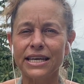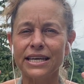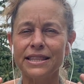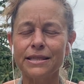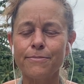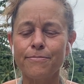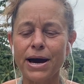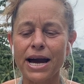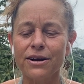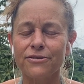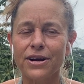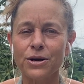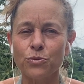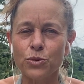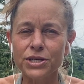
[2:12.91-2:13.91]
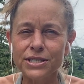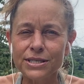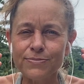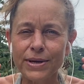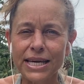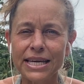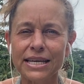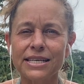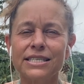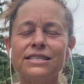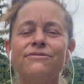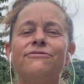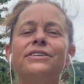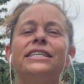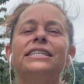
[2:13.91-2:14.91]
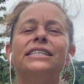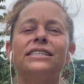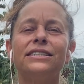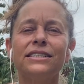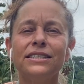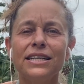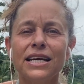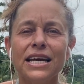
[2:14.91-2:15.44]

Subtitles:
in the background, what is making us feel